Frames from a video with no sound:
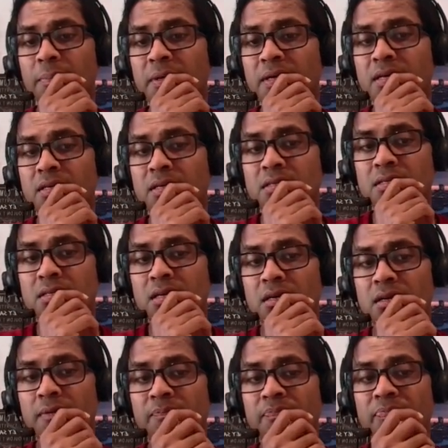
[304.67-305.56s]
because
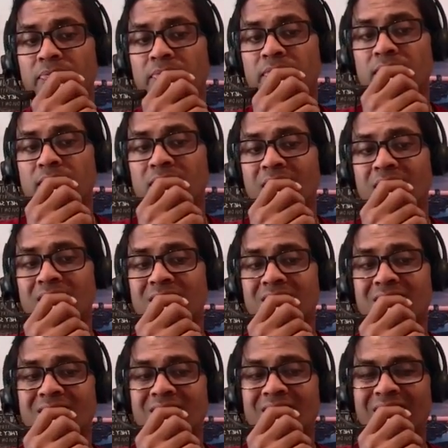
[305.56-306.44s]

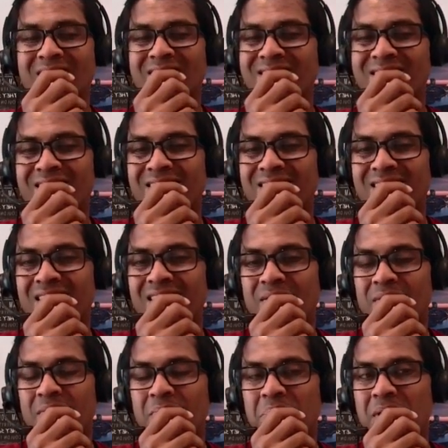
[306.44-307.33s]
that's not
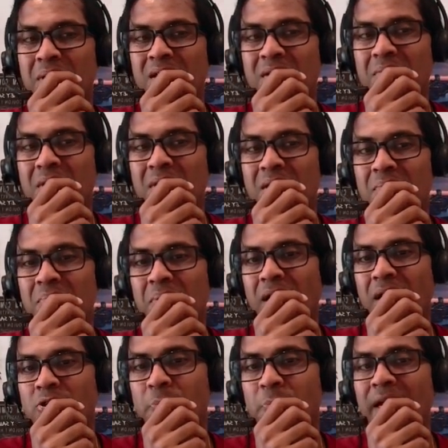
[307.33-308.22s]
gonna be
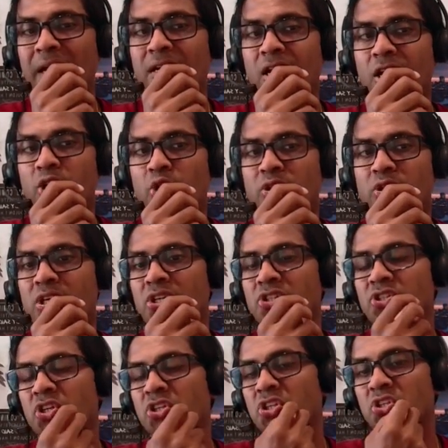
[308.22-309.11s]
much better.
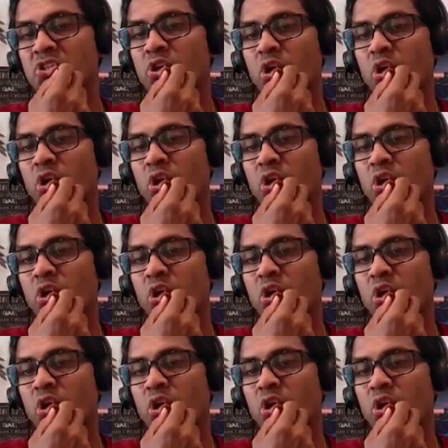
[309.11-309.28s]
Search engines